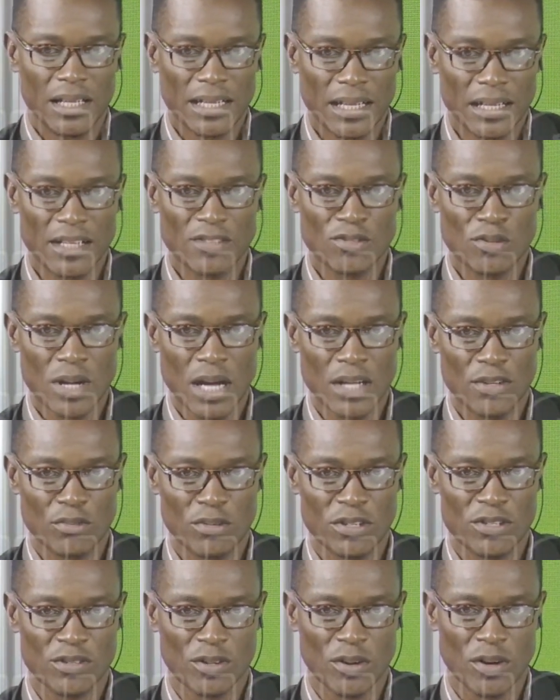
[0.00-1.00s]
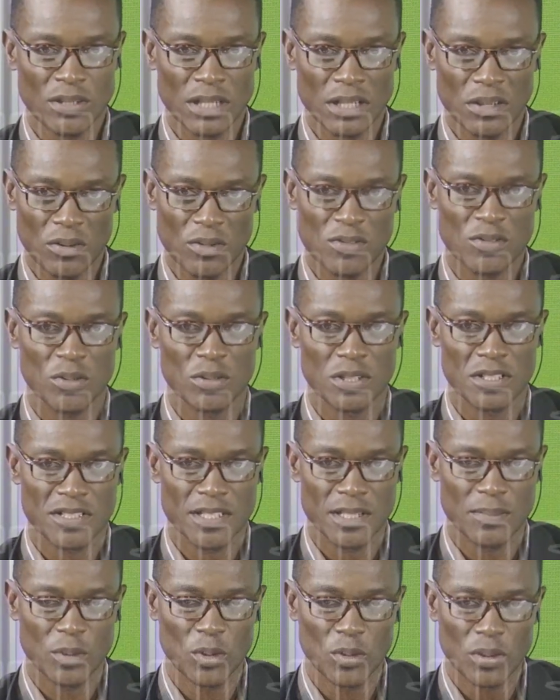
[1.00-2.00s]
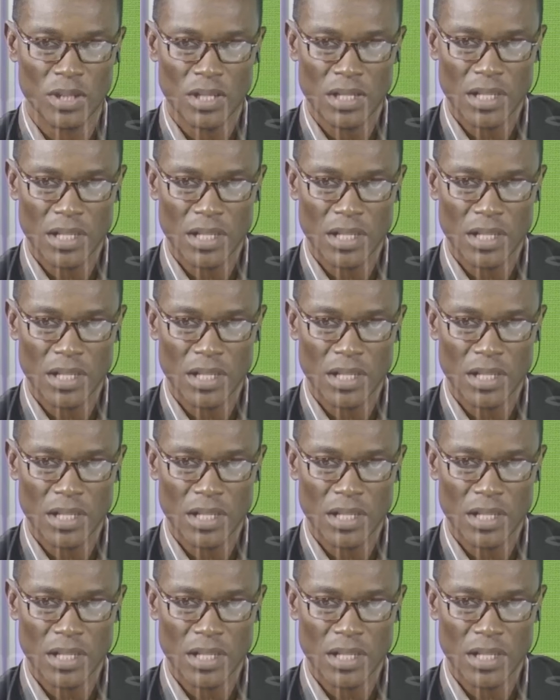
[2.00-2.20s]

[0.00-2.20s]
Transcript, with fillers: Now let's look at the result and also the table